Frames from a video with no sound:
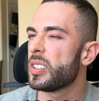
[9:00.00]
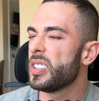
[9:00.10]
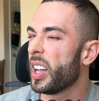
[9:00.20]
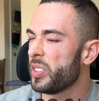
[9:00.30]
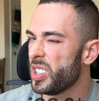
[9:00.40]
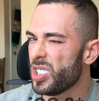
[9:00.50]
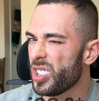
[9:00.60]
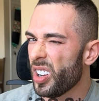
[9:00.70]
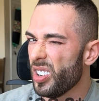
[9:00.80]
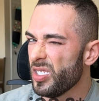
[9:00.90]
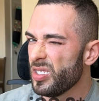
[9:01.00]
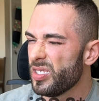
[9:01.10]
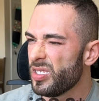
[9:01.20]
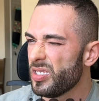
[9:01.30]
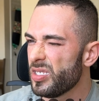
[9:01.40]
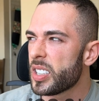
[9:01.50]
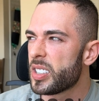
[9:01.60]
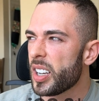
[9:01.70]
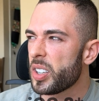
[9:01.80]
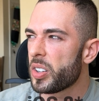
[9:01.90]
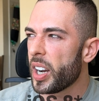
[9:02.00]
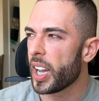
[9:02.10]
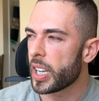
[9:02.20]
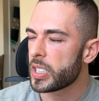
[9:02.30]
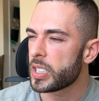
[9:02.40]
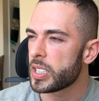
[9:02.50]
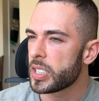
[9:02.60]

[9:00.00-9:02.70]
11 years ago. Is that correct?